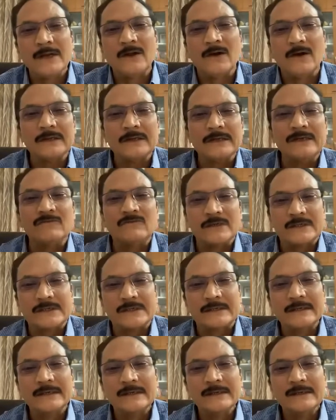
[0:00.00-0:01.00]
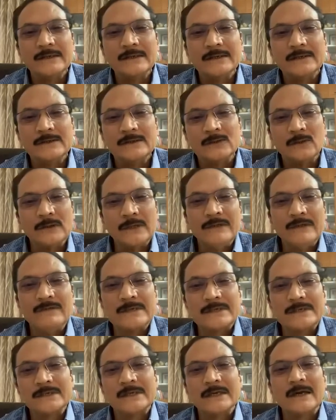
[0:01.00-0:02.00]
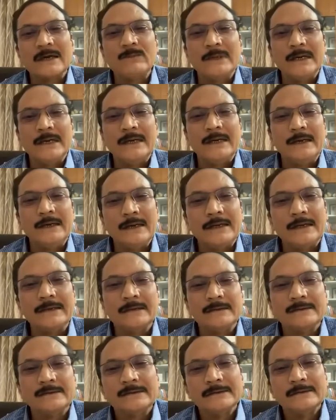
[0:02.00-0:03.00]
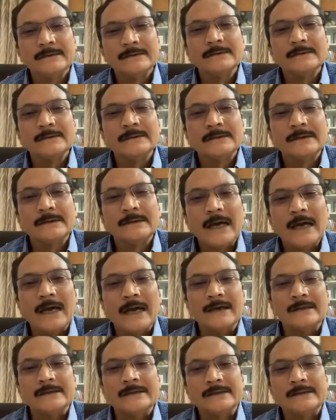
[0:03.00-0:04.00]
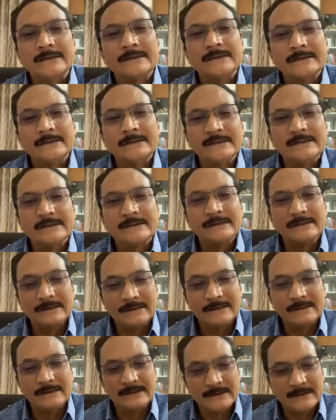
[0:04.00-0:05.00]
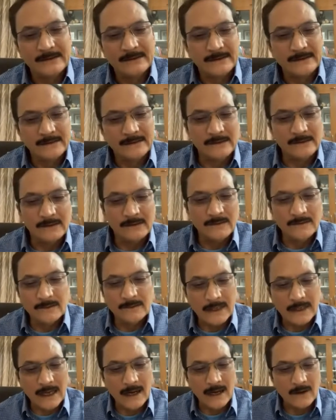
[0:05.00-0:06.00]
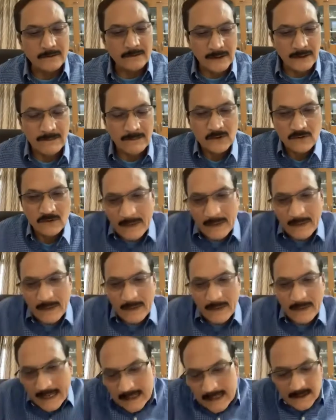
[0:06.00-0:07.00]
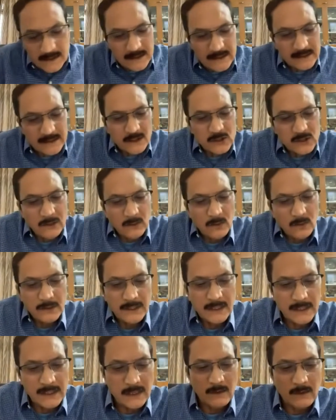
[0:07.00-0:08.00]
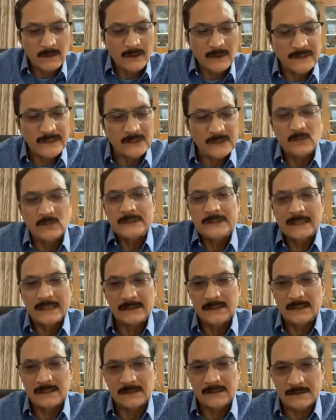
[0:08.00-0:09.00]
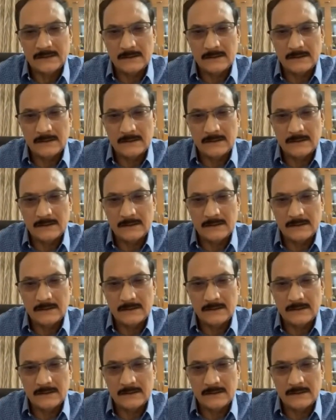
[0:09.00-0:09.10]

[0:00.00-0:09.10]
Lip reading: nor the interest. So the investors are completely at higher risk. So to manage the risk, actually, there are a couple of things which I can just